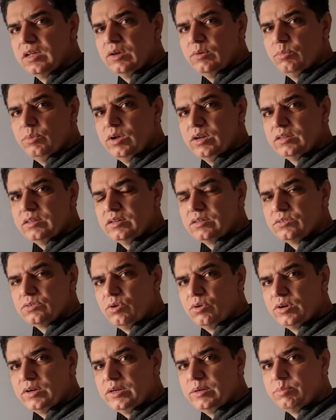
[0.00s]
where there is
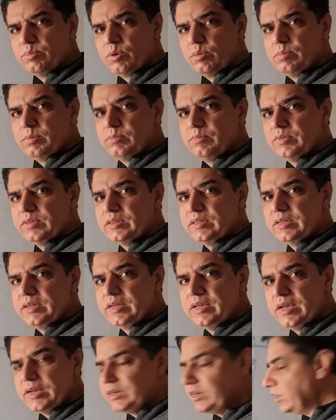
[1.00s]
only problem with the
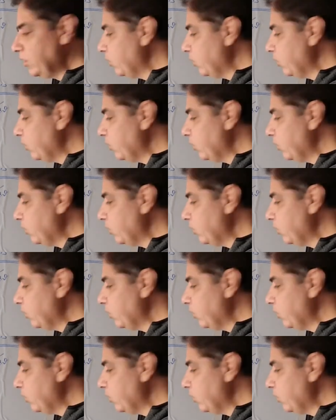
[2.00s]
gating